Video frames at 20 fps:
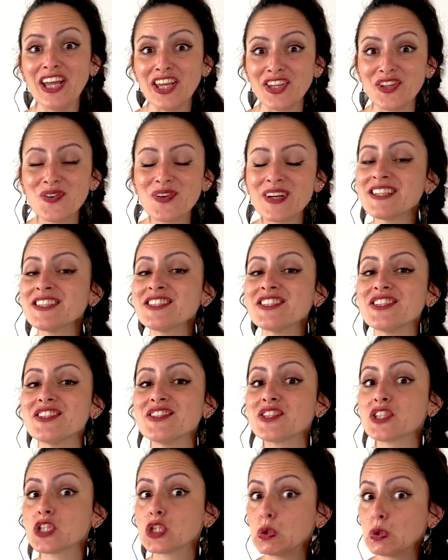You can
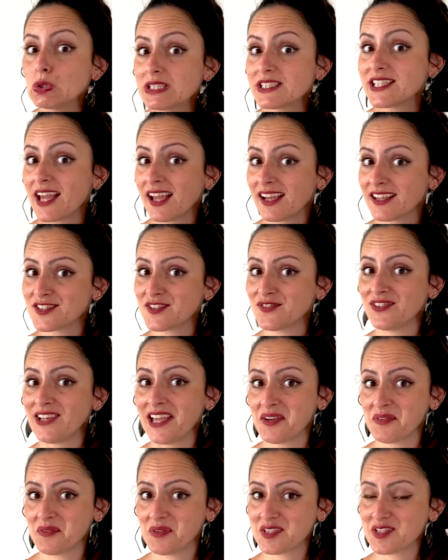choose good chunks of
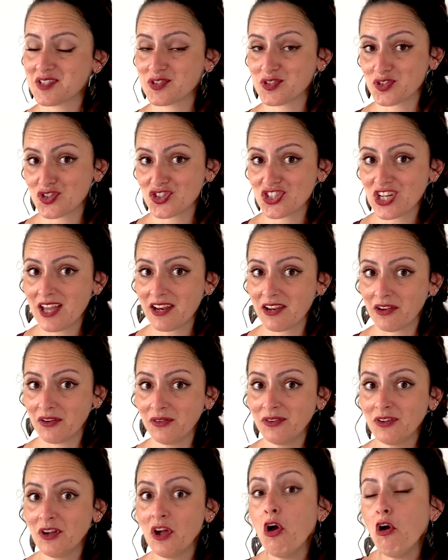language to shadow
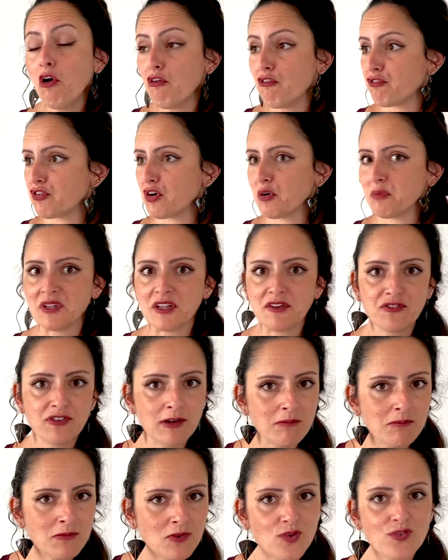from
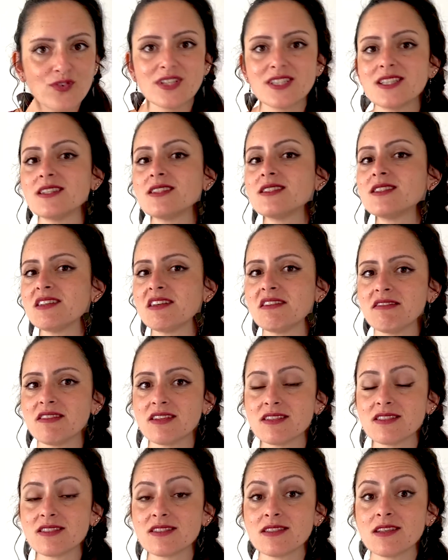different movies and
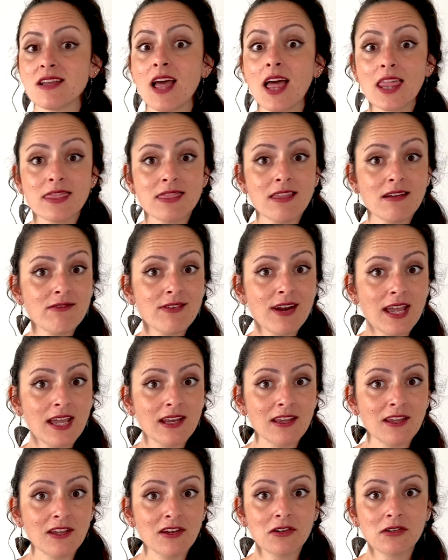series, the
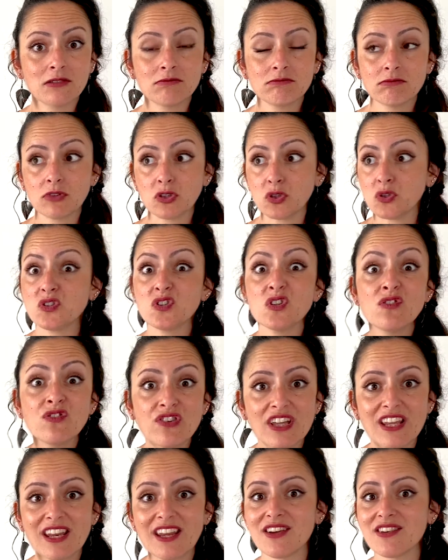radio, YouTube
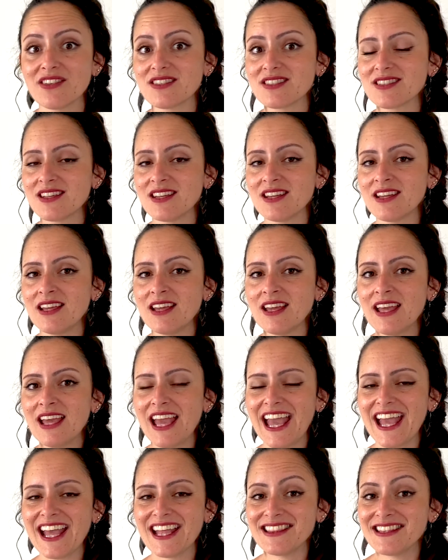videos,
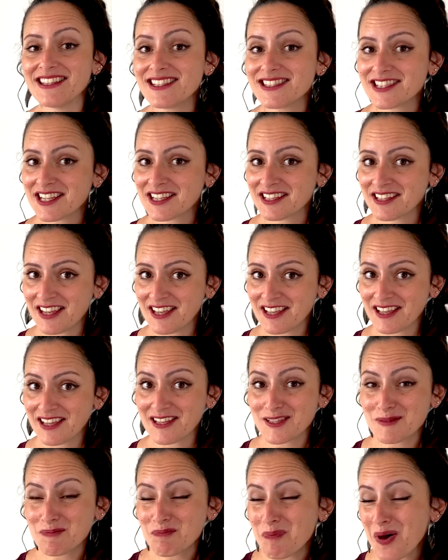and this technique
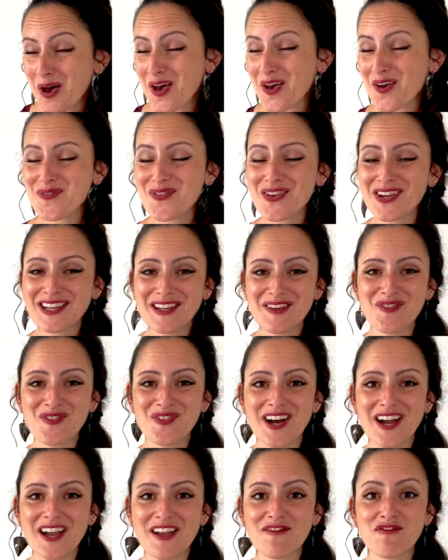is perfectly
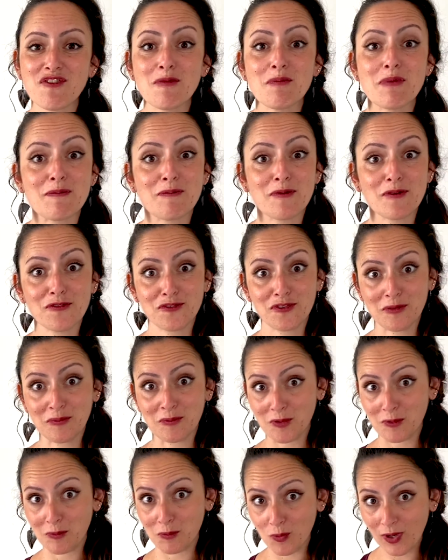fine for people from
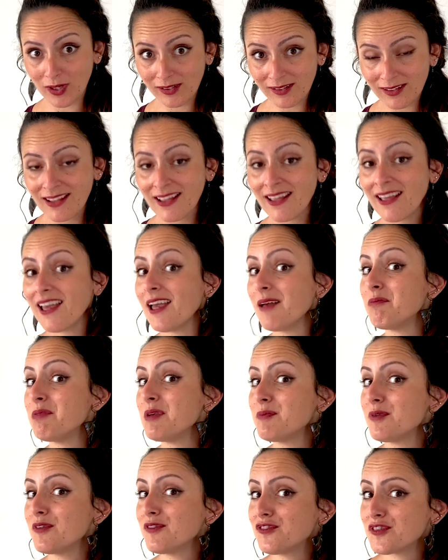Group 1 and
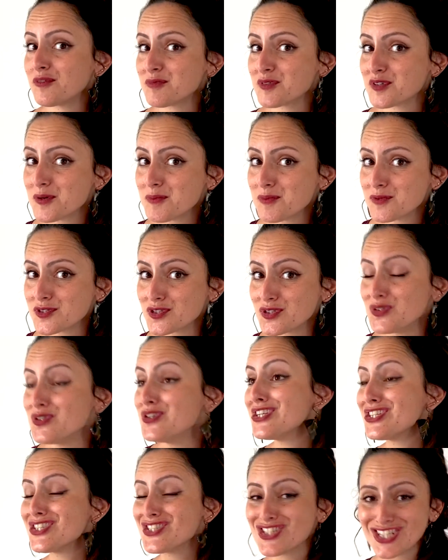people from Group
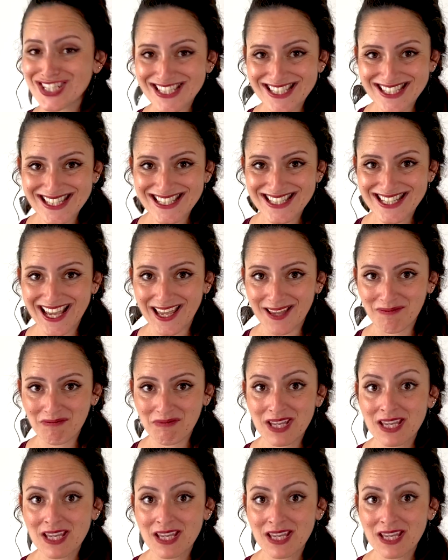2 just the same.